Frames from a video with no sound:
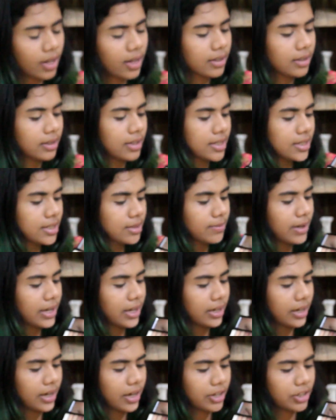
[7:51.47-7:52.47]
This is my
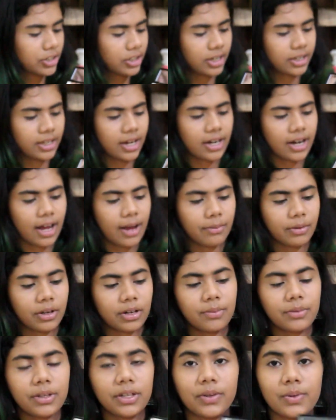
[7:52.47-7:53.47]
grey shade that I'm going to
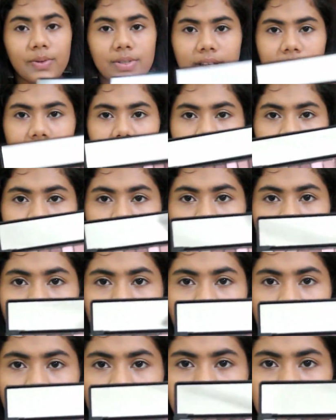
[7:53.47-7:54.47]
be using
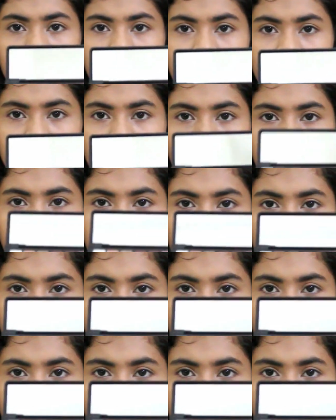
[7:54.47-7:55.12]
in this one.